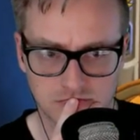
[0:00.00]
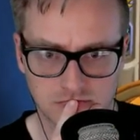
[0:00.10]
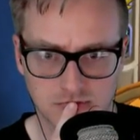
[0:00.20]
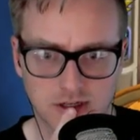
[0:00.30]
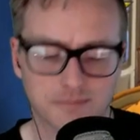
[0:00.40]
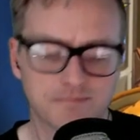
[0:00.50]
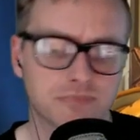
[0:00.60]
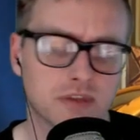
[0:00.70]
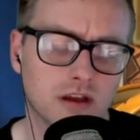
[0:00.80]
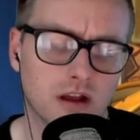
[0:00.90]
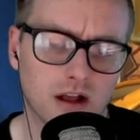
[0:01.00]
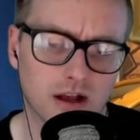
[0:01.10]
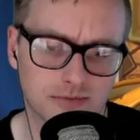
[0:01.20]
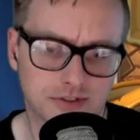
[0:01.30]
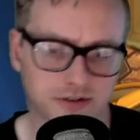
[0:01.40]
Okay.
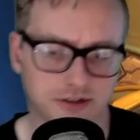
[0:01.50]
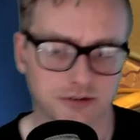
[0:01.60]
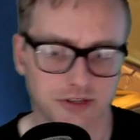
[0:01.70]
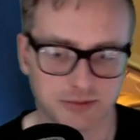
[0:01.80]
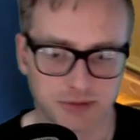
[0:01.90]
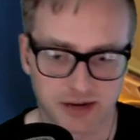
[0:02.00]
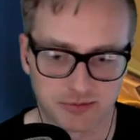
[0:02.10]
I'm still gonna hold these back